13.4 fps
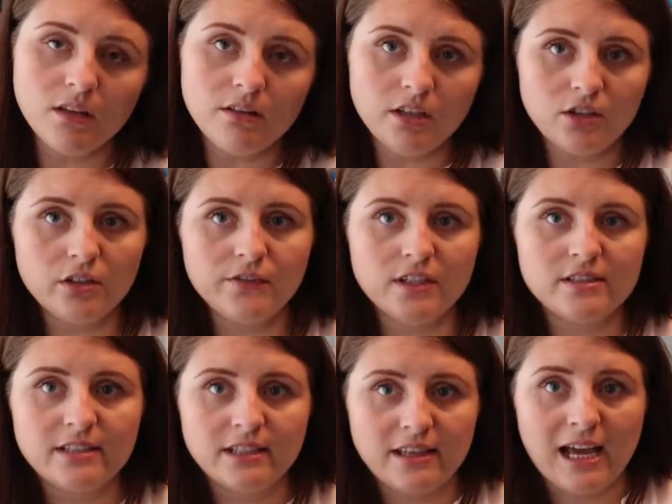The
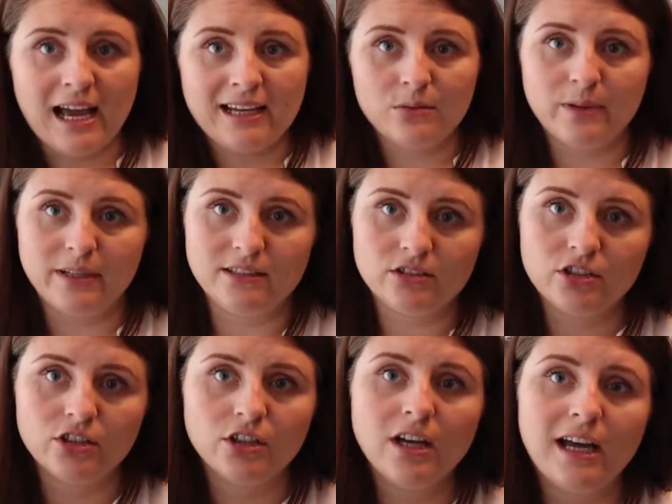university that I went
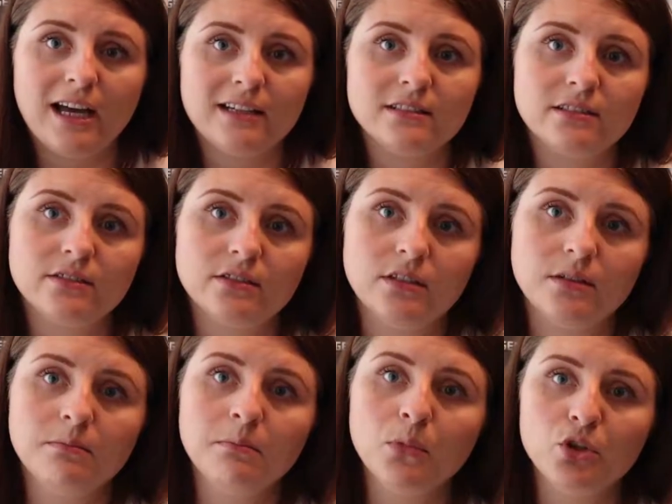to had
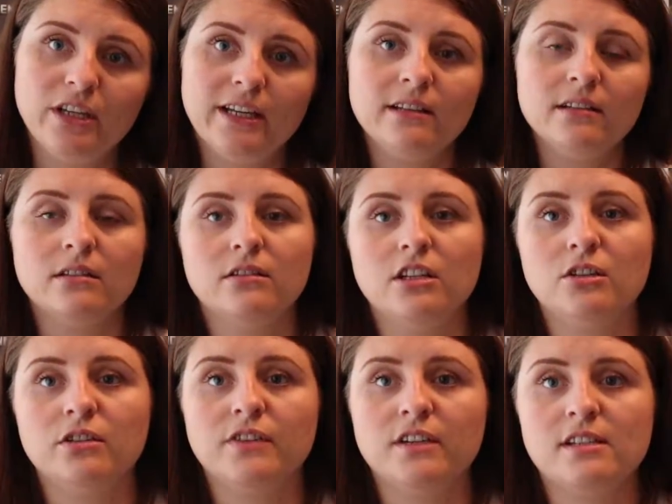money. The
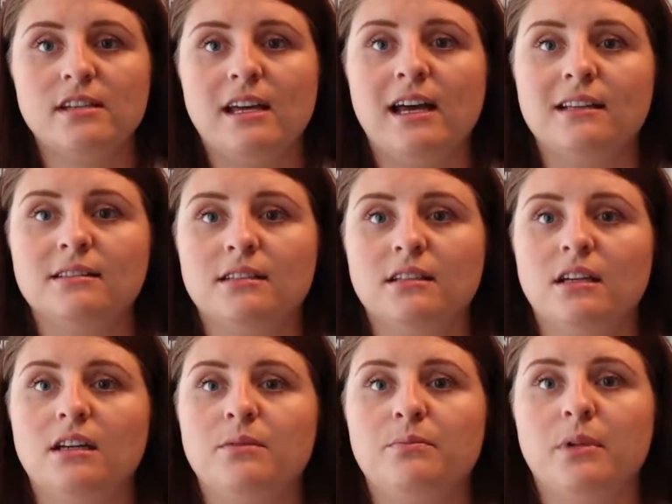university has
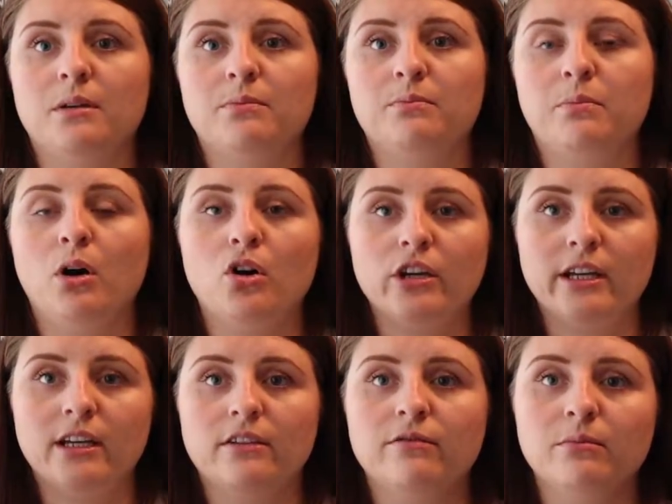a
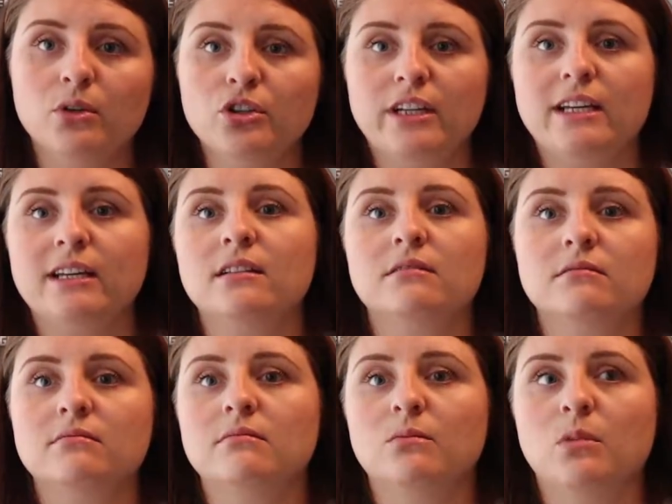pocket of money,
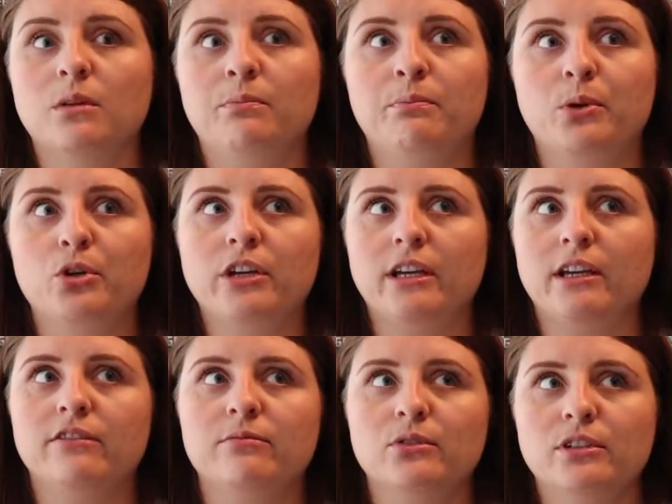well, bucket
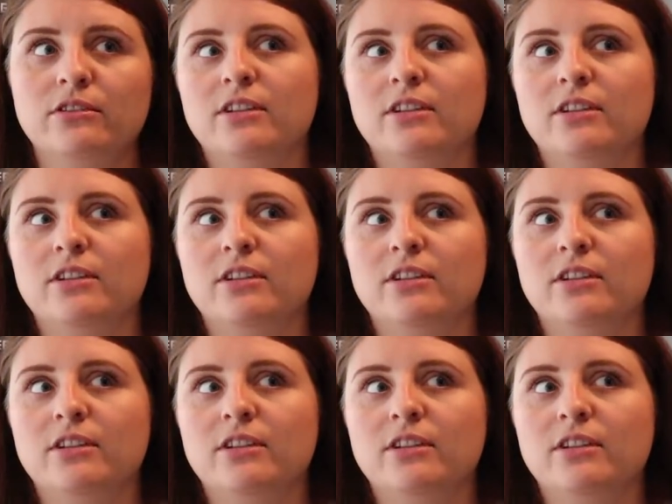of money